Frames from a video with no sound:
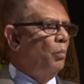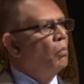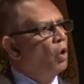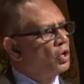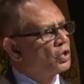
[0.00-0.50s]

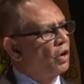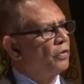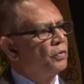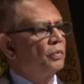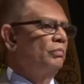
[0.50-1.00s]
Most
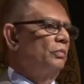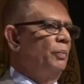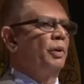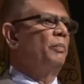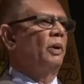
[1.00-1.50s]
of
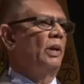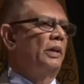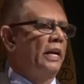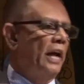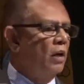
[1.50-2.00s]
the people
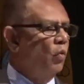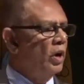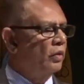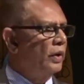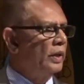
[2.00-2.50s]
that I
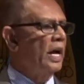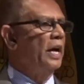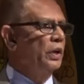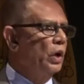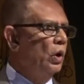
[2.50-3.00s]
work with,
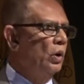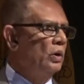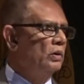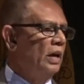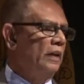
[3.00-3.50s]
I know,
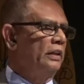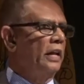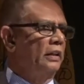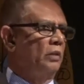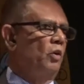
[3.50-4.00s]
other
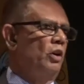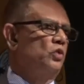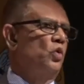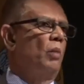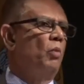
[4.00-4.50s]
than the
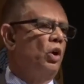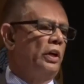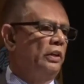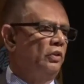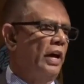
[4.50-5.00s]
ones who are
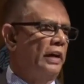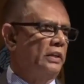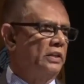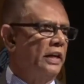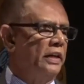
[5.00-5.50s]
born in the
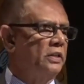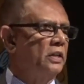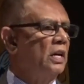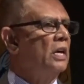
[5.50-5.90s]
United States,